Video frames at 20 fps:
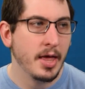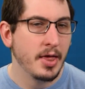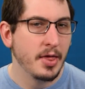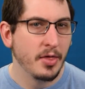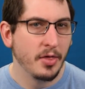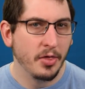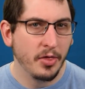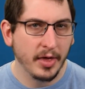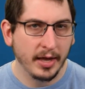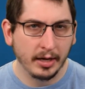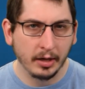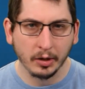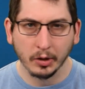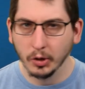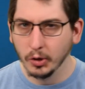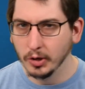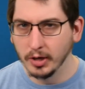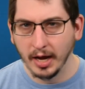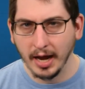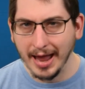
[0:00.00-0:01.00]
that
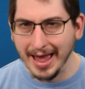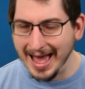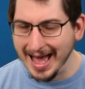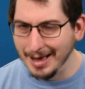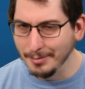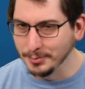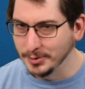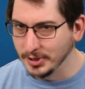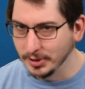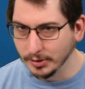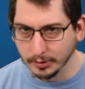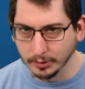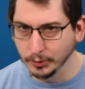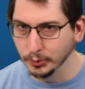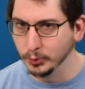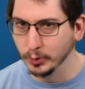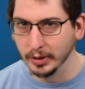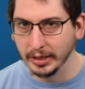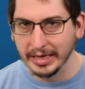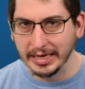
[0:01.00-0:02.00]
look
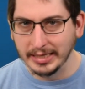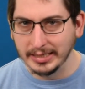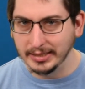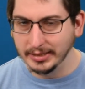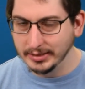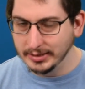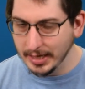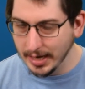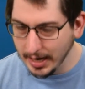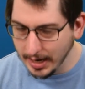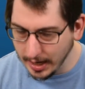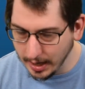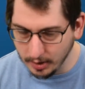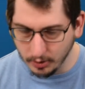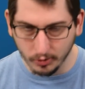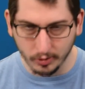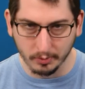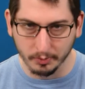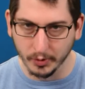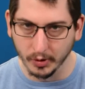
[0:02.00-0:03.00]
absolutely
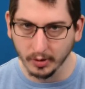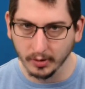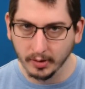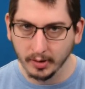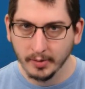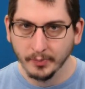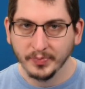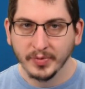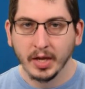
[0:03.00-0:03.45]
terrible.